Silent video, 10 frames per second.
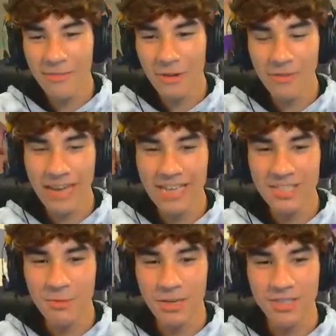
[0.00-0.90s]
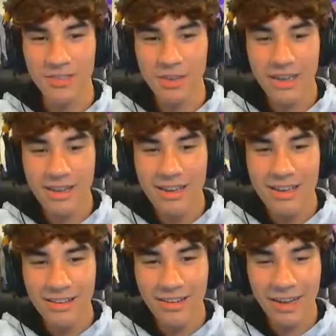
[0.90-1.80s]
verification questions, okay?
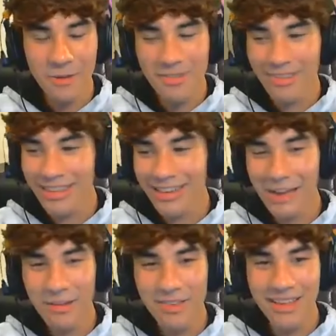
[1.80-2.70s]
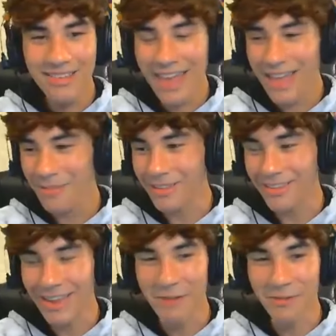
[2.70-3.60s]
Like I was like I was like 10 when this
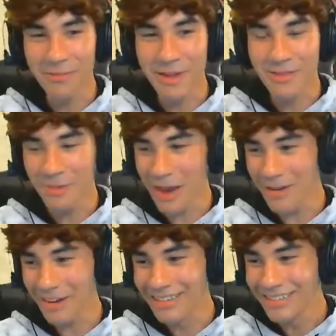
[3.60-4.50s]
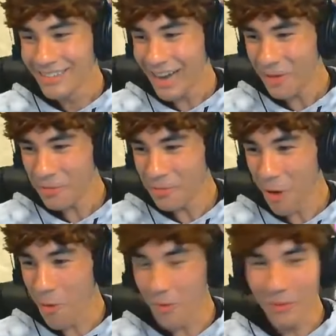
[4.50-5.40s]
account was made, so I don't I don't
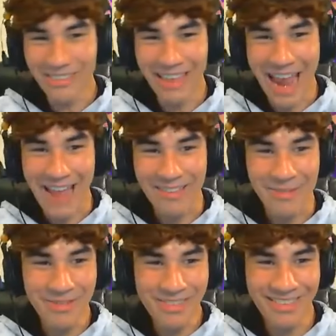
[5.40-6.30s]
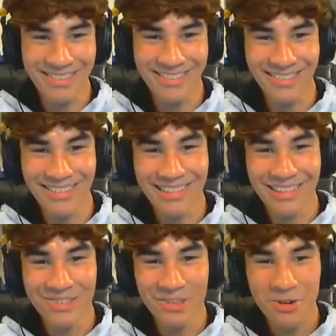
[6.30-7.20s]
know the answers.
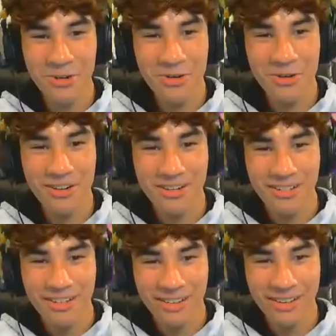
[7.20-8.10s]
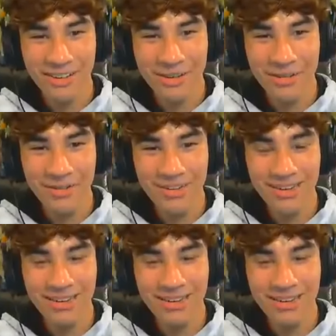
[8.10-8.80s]
So, you know,